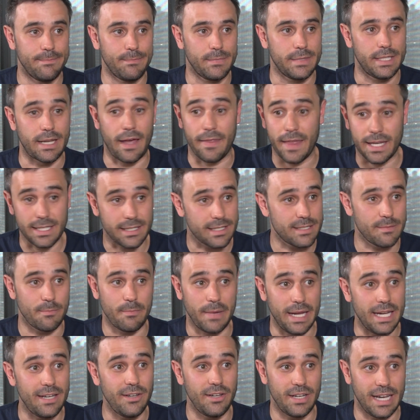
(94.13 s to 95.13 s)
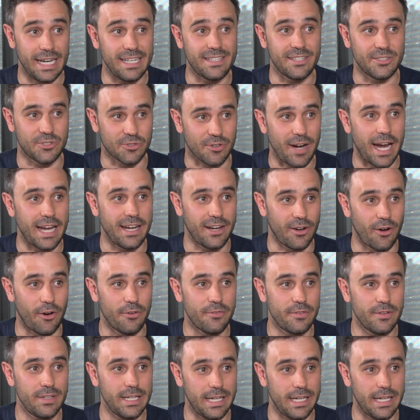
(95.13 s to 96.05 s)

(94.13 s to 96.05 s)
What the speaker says: Now that doesn't mean you need to trade it often.